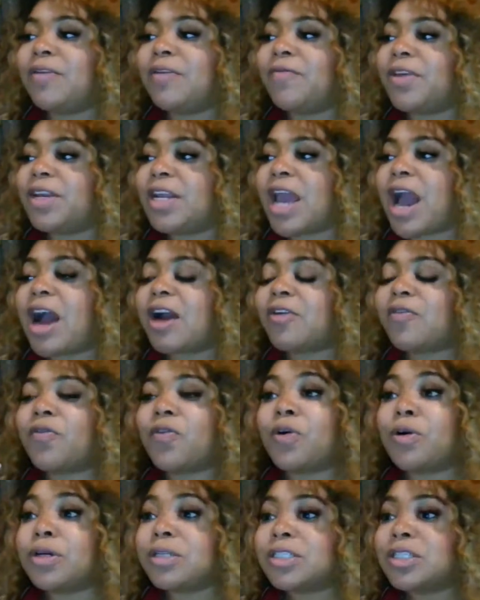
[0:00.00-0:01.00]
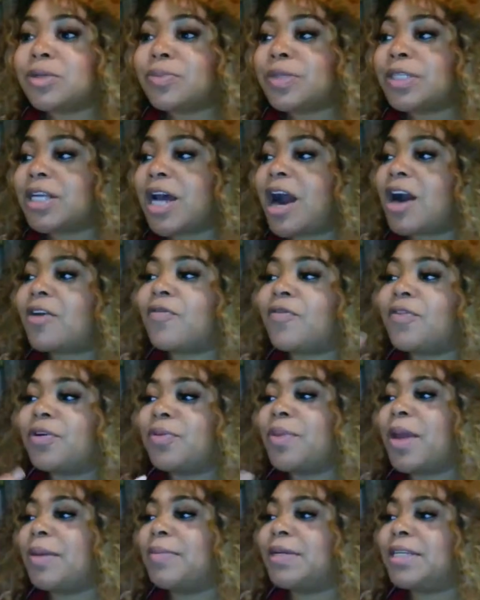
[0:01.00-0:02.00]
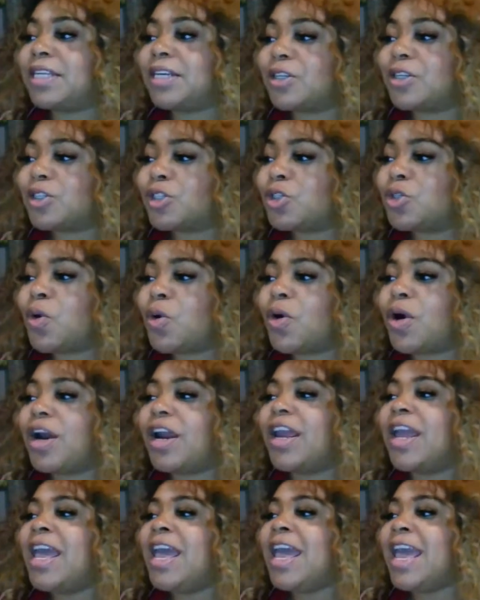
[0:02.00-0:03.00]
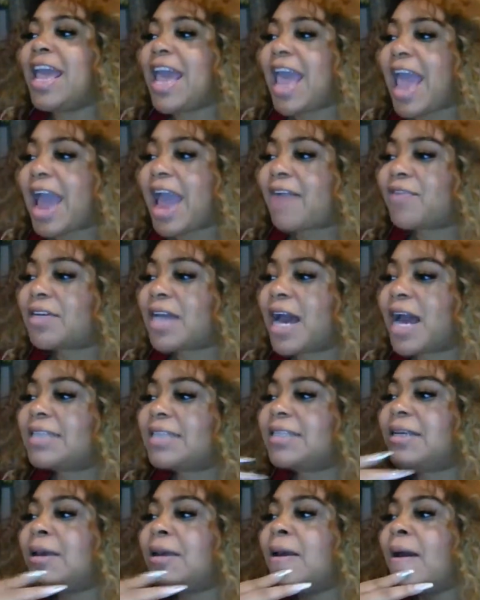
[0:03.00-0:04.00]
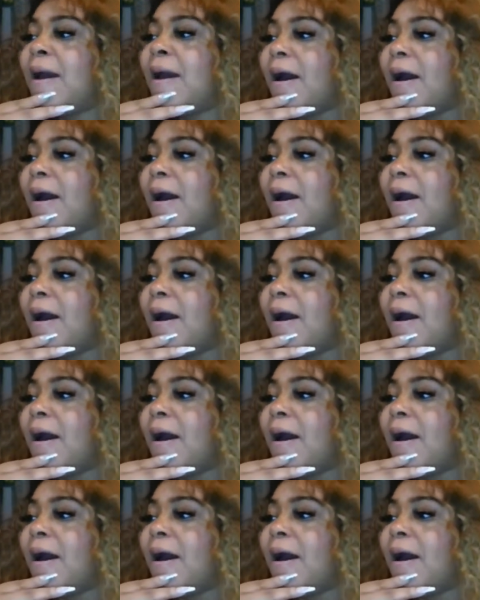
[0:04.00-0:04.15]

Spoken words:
a videographer or a cinematographer, to be able to tell the story and advertise it.